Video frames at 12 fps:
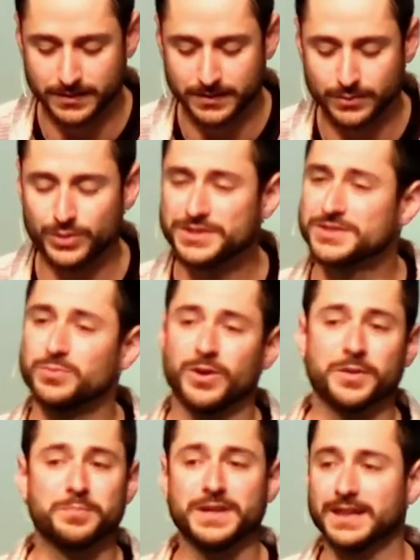We just want
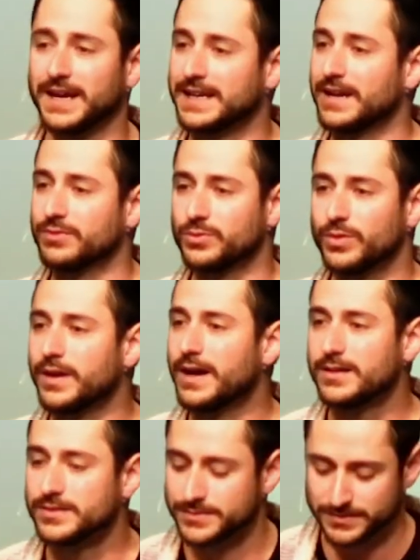to be like everyone
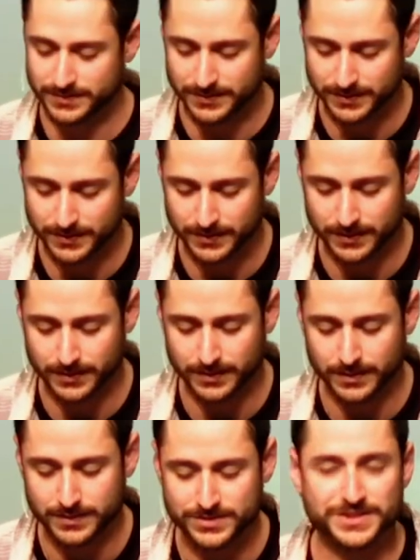else.
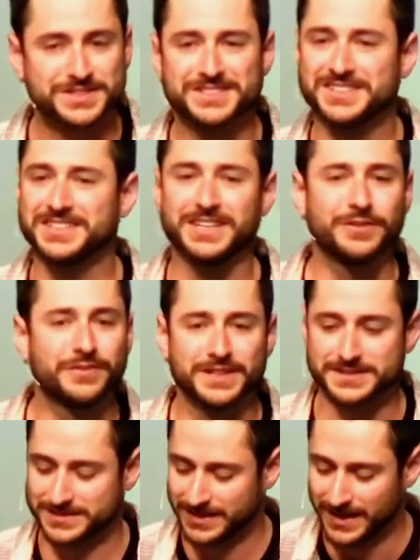Just give
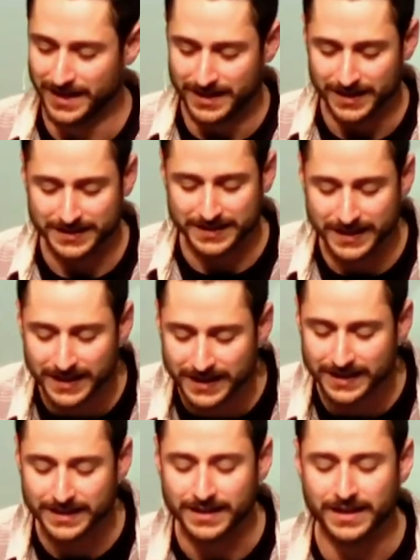us a
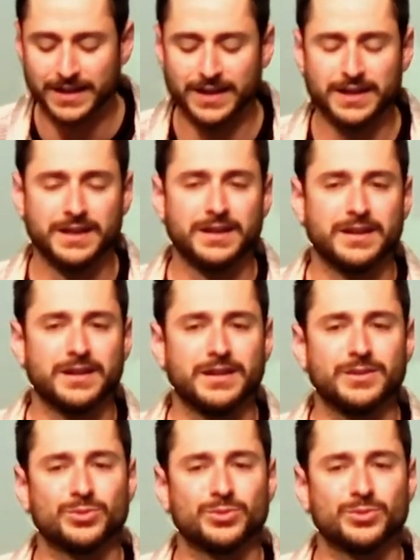king we're